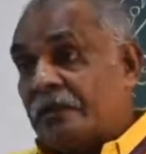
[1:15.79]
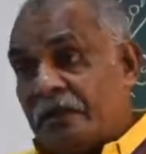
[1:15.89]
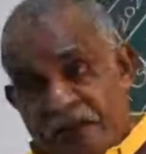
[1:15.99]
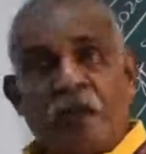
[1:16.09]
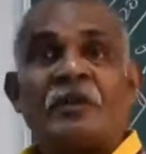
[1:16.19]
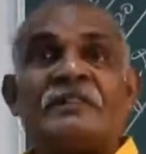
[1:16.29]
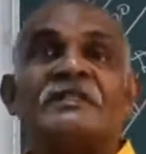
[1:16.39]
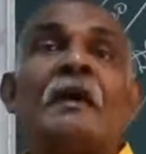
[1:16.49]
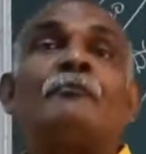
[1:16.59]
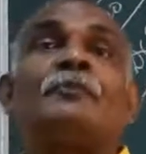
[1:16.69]
in our
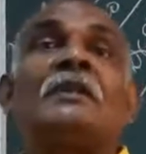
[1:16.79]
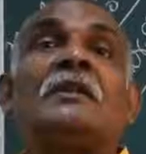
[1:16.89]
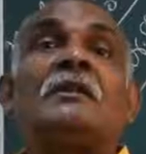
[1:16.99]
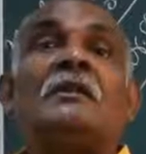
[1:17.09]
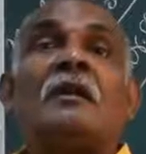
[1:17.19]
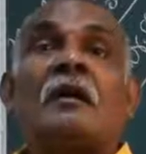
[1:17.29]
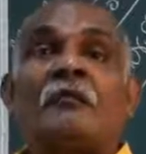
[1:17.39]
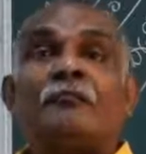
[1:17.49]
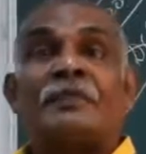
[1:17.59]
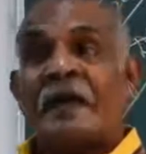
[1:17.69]
example
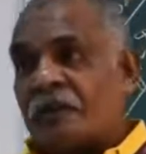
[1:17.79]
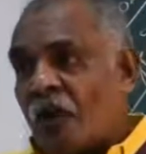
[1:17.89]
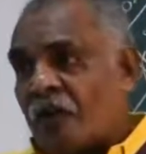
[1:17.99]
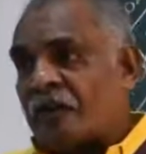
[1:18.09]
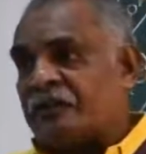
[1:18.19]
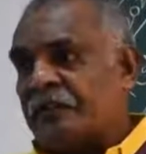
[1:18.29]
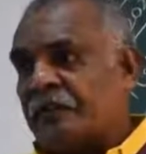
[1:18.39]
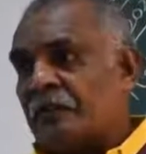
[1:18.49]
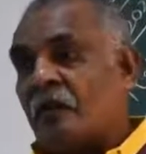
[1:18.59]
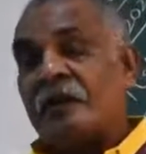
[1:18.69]
of priority,
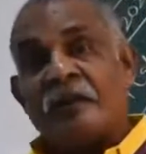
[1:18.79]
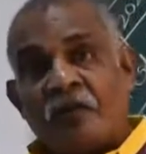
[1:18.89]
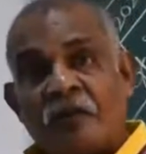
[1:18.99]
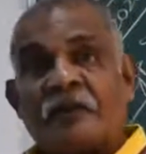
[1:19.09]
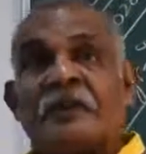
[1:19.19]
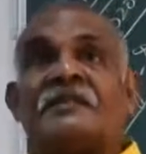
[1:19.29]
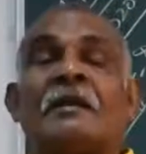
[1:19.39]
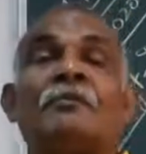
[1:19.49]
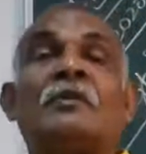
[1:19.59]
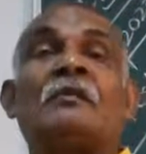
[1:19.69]
or in our
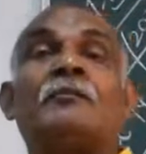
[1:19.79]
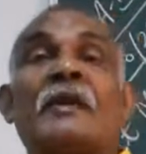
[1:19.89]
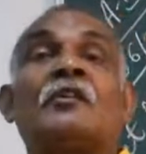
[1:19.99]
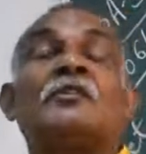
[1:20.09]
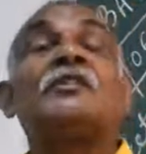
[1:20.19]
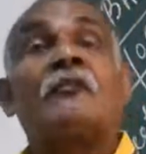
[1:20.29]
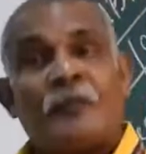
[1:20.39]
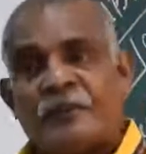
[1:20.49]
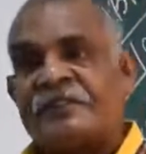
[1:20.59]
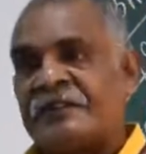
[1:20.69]
example of priority of a
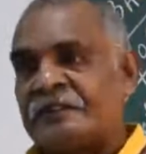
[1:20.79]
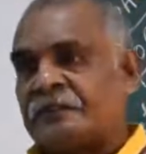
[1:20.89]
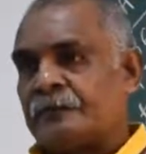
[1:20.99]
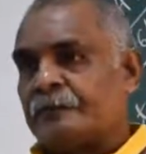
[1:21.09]
project,